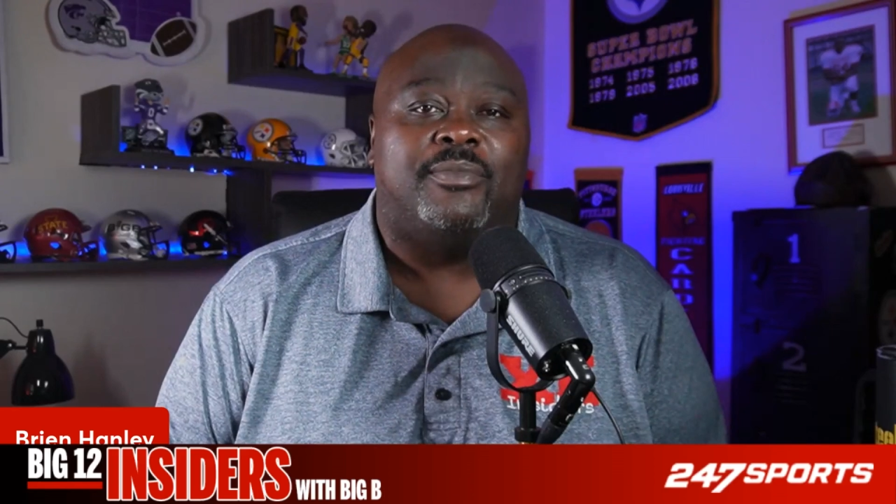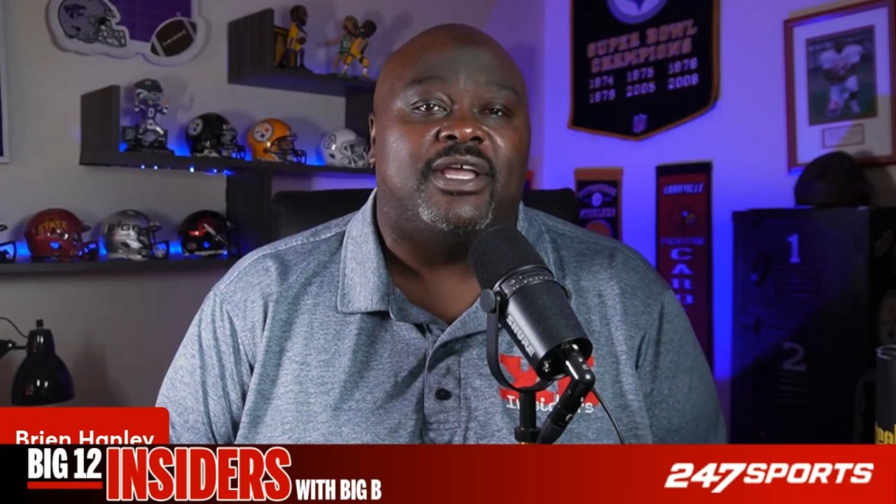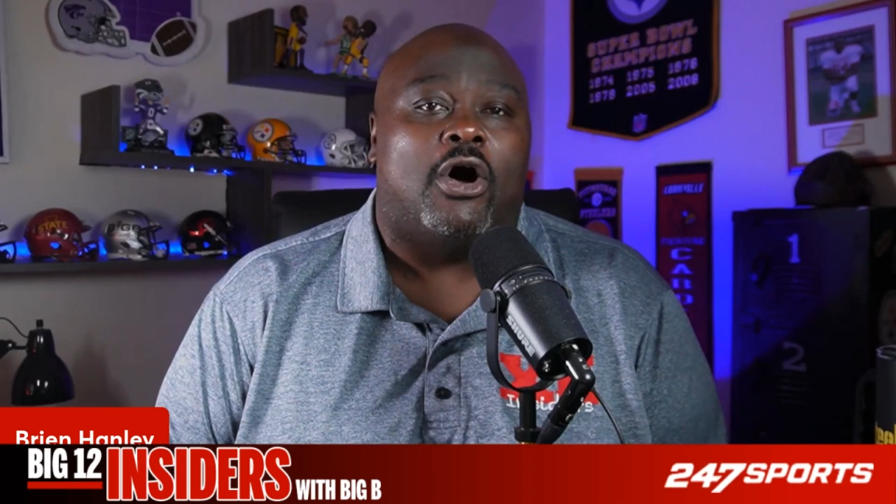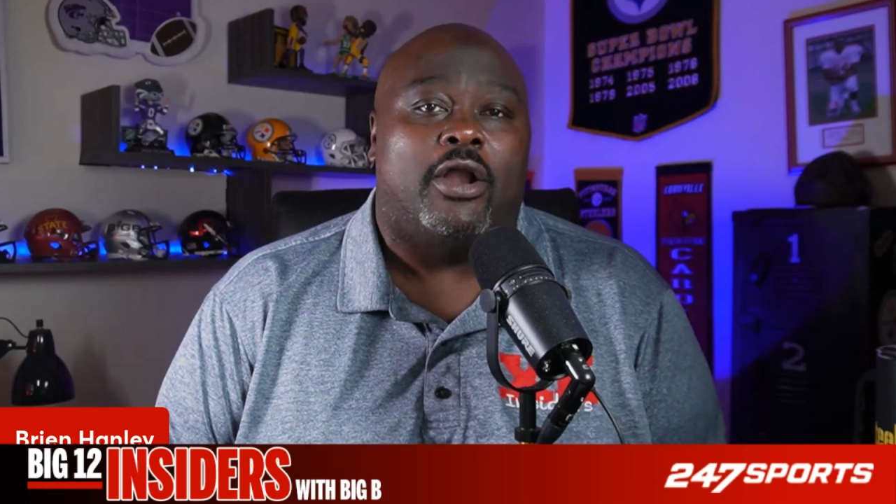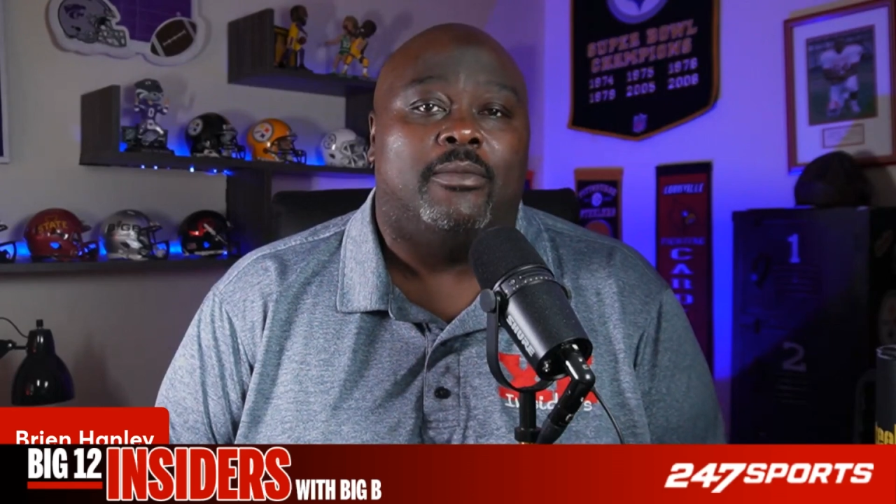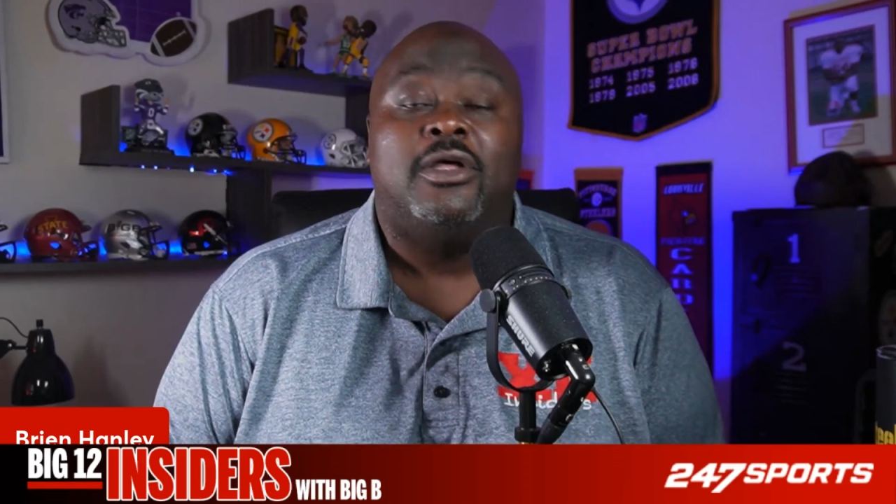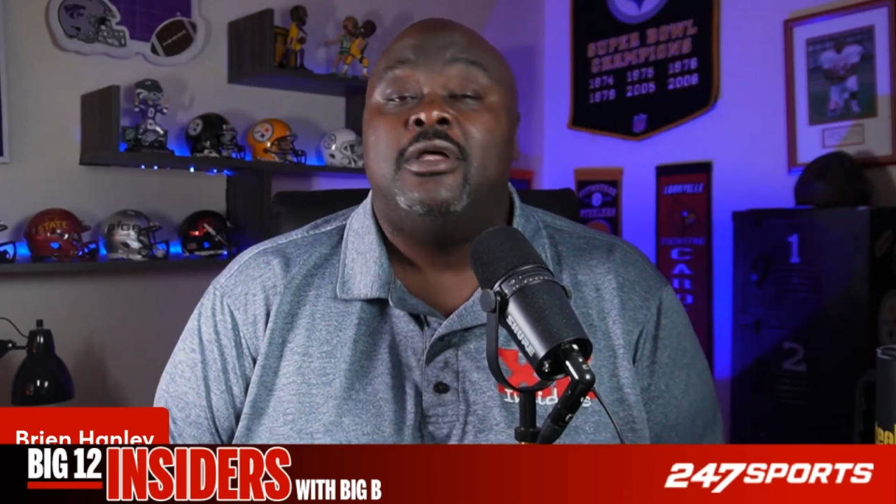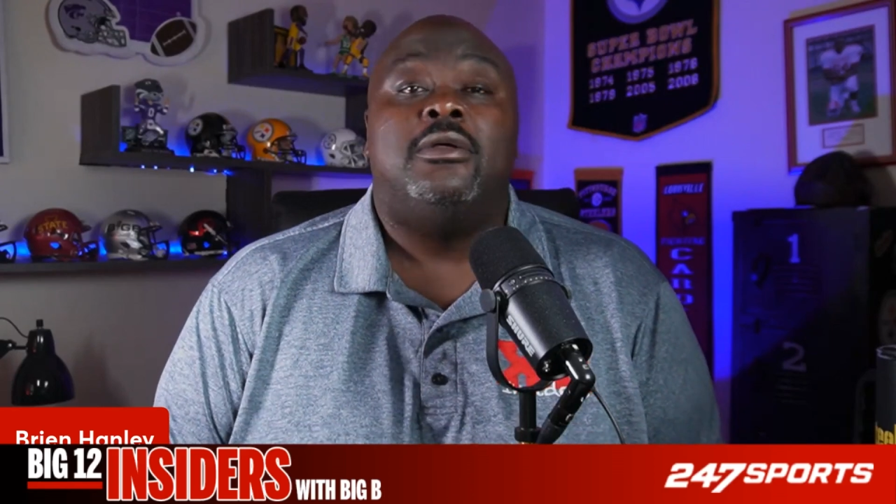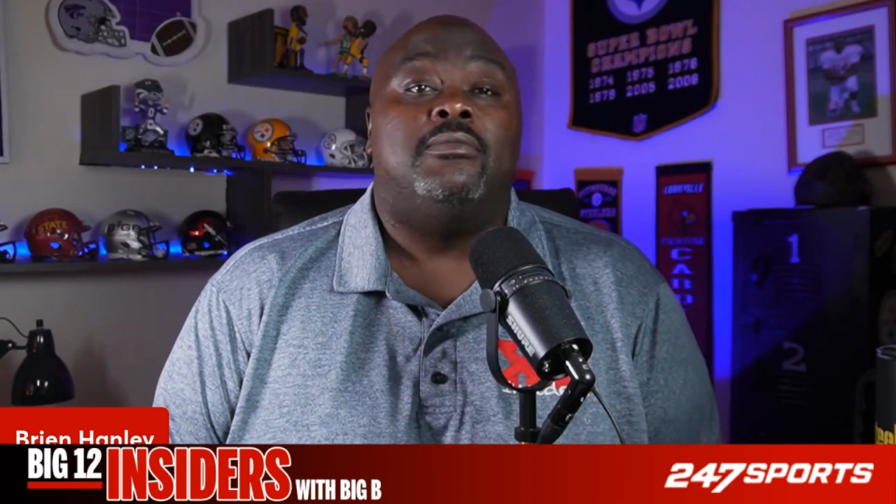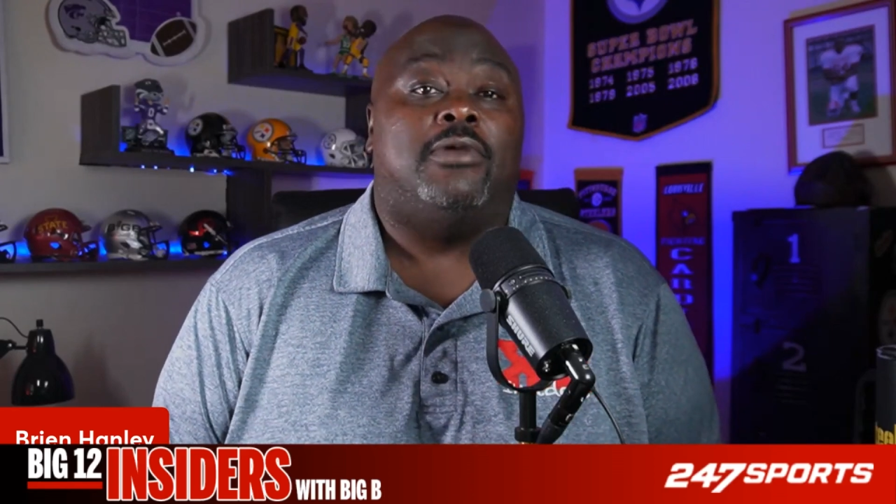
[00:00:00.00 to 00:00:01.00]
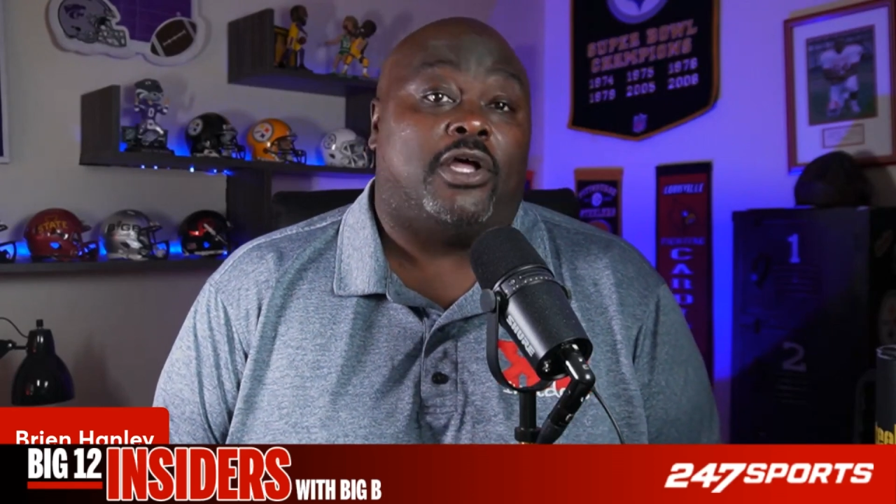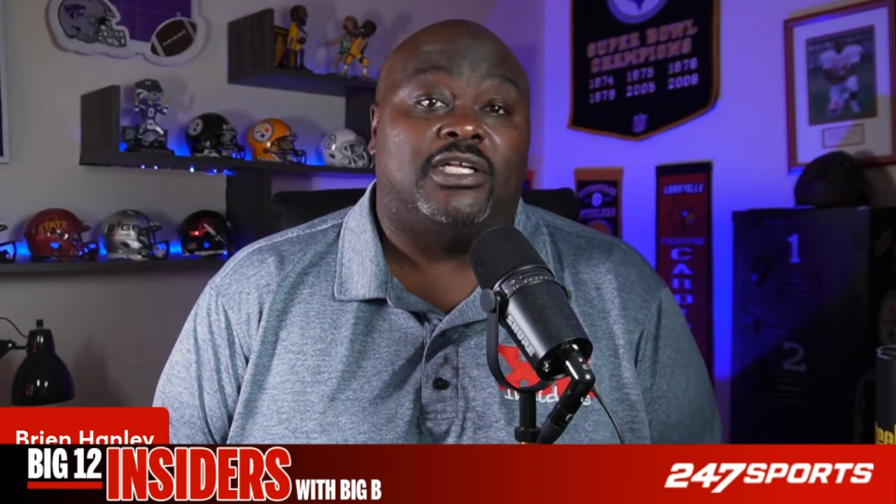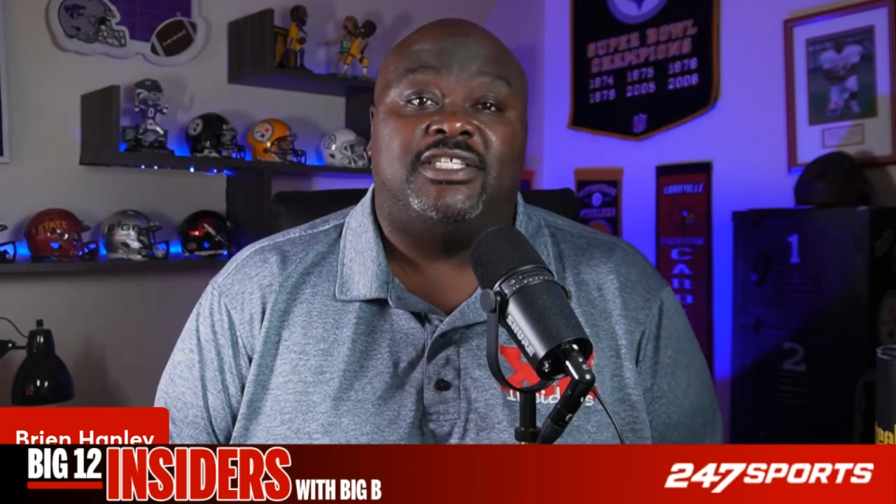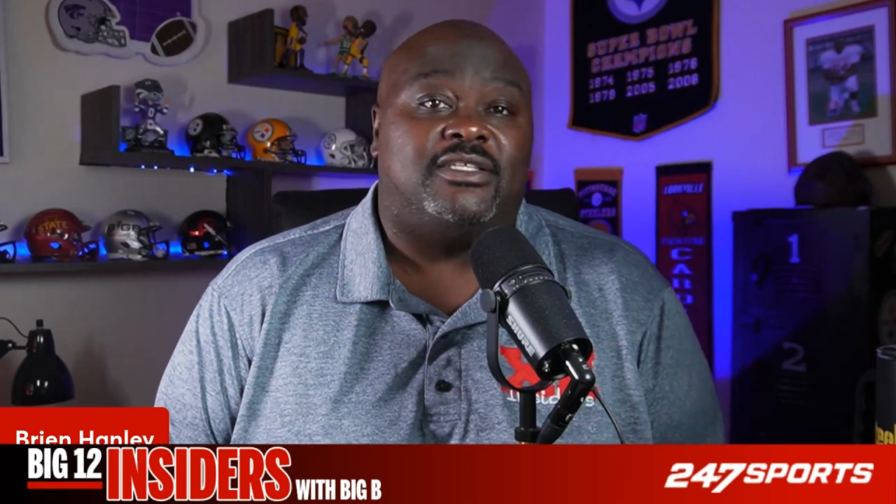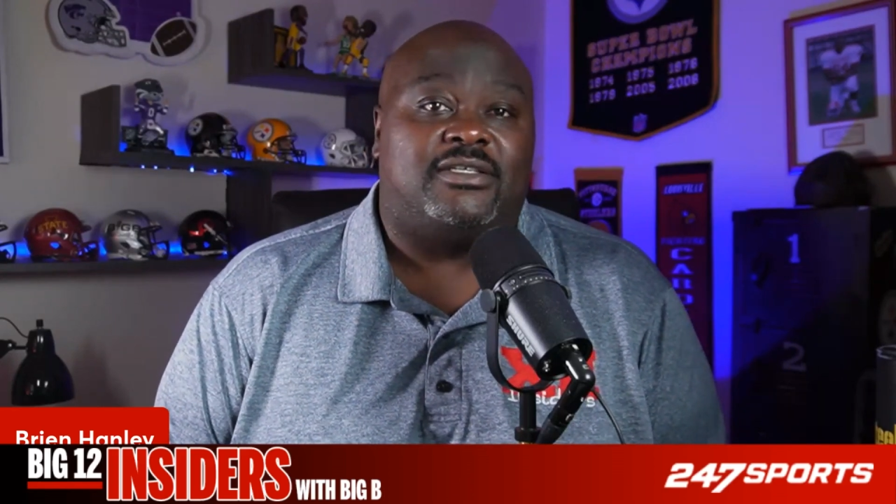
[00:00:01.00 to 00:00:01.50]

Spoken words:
be on them because